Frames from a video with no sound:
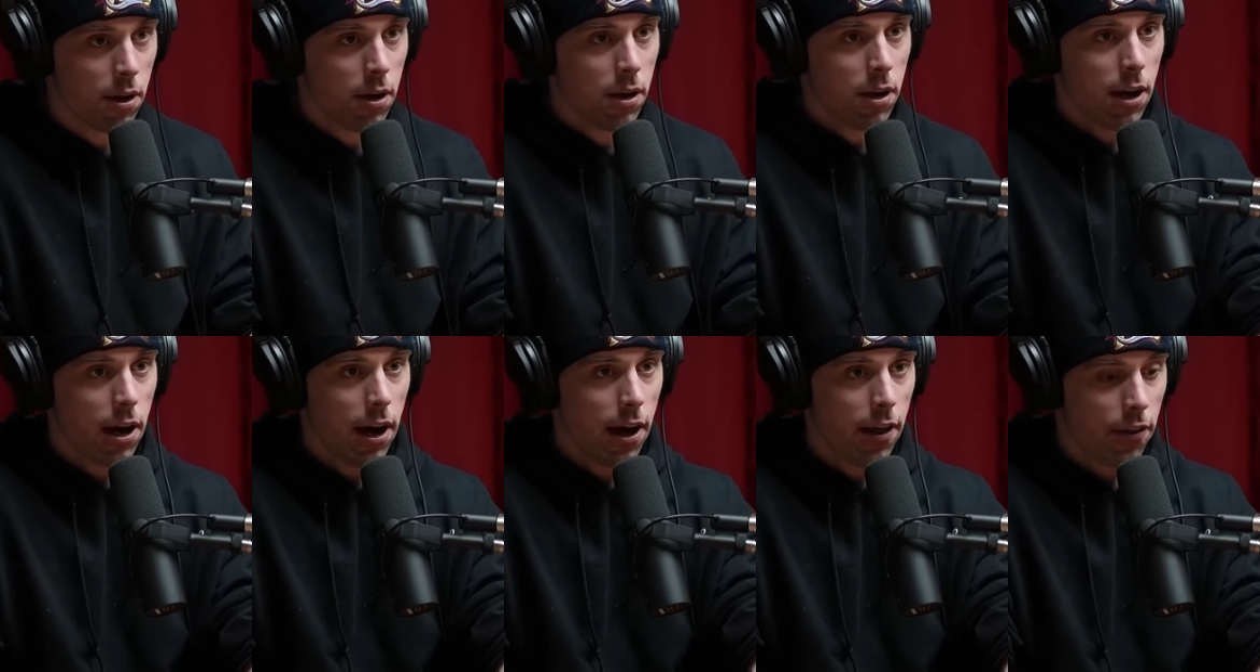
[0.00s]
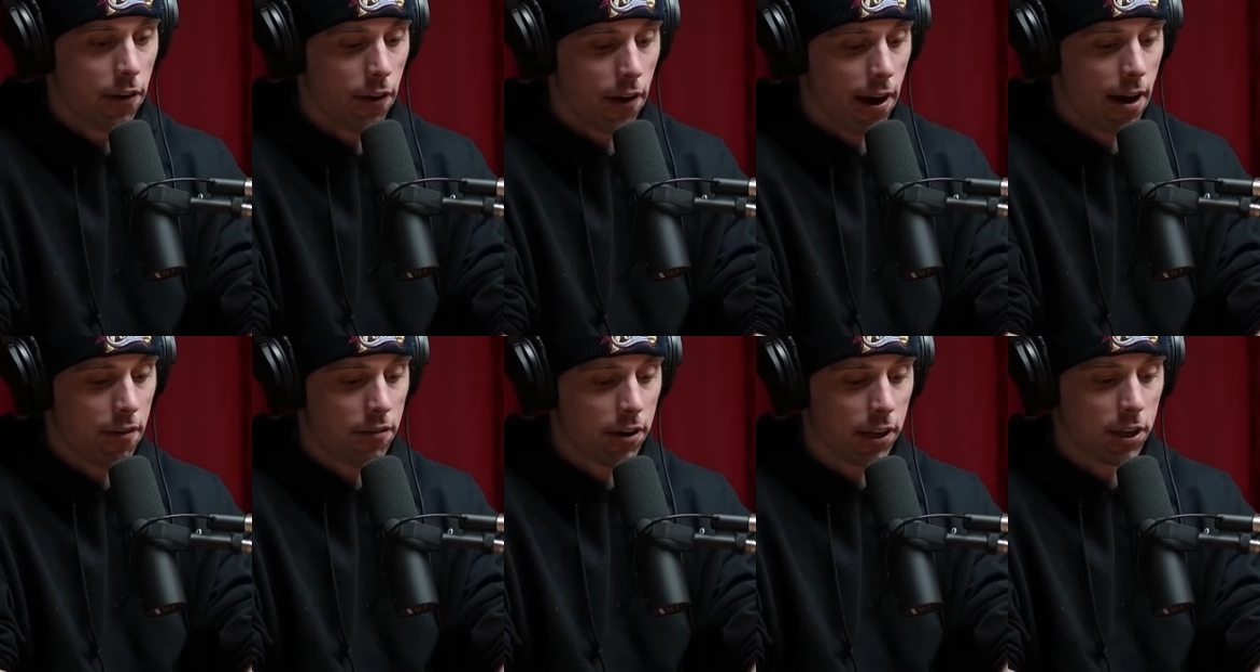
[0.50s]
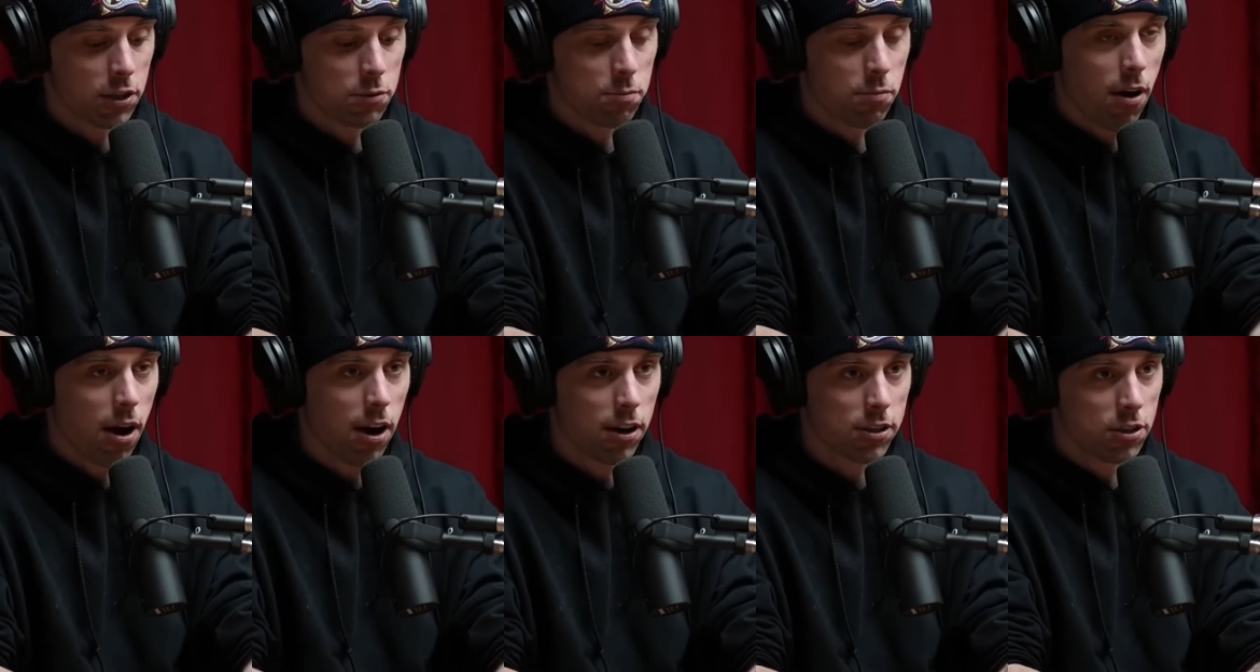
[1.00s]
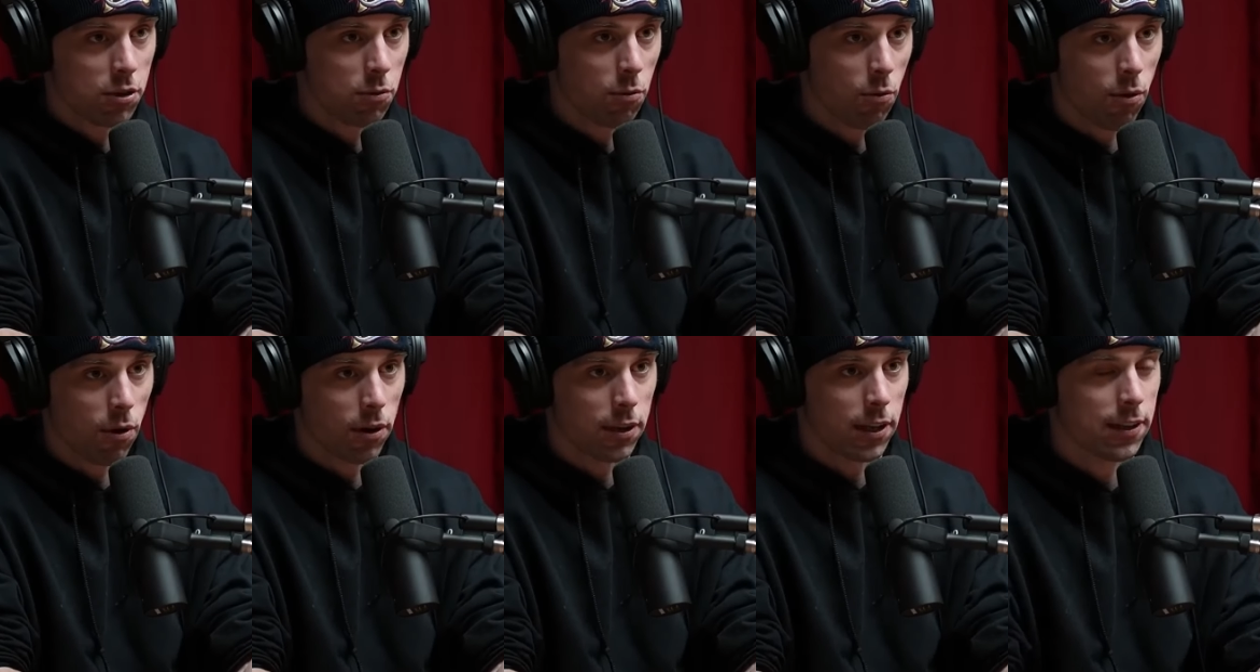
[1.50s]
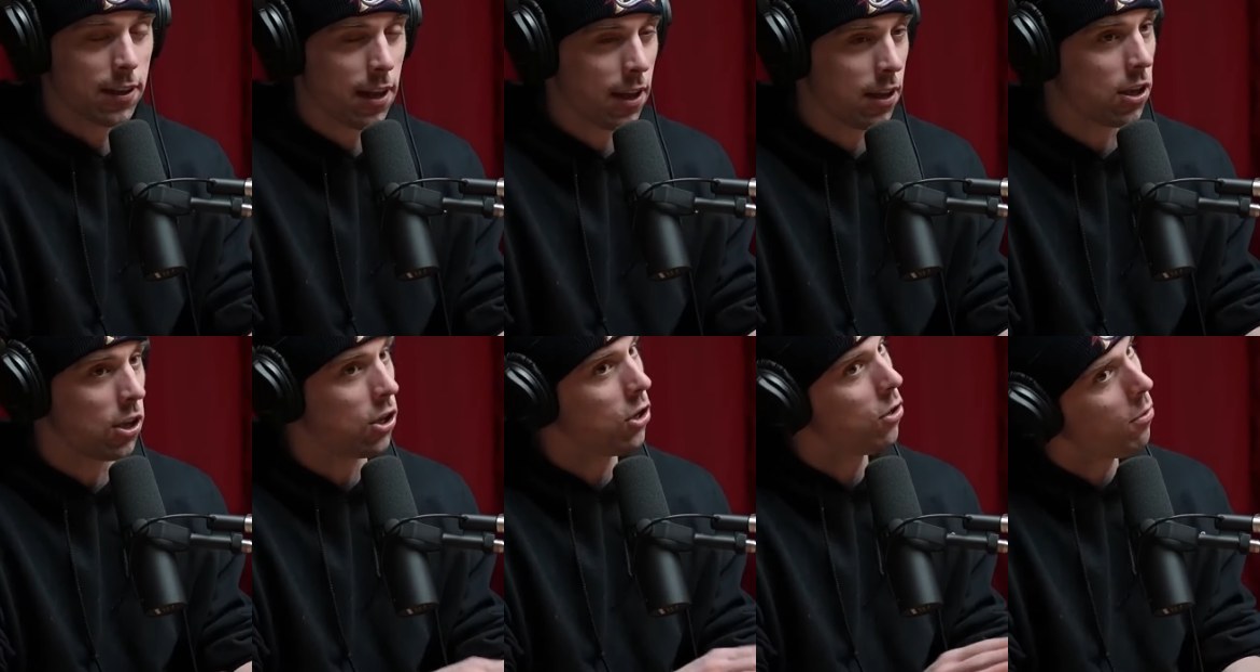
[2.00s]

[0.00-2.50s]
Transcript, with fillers: Yeah. And they're having this proxy war that then the